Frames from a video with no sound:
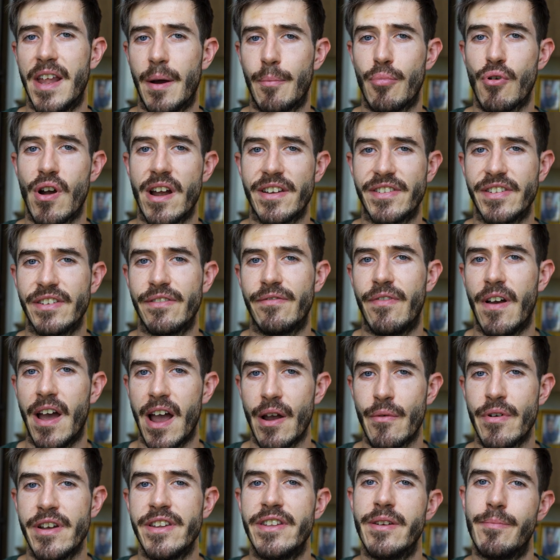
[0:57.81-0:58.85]
Now, prices
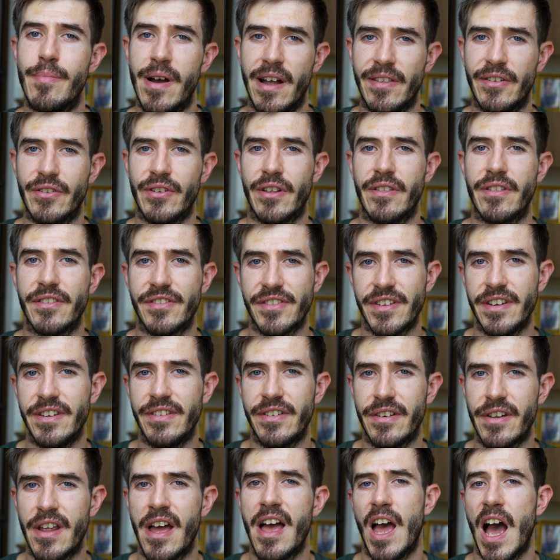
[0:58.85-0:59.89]
vary depending on the
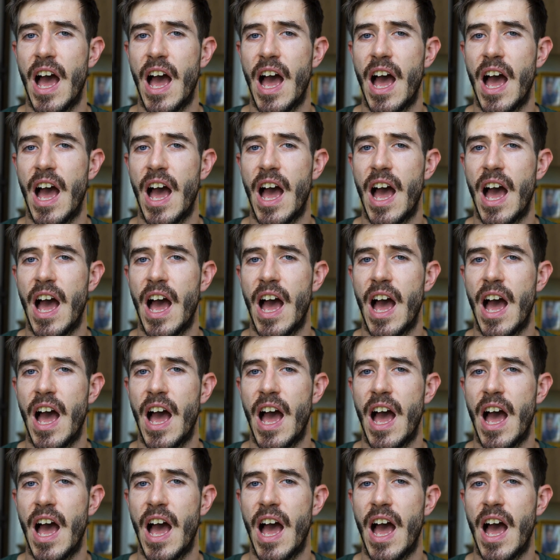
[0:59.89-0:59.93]
season.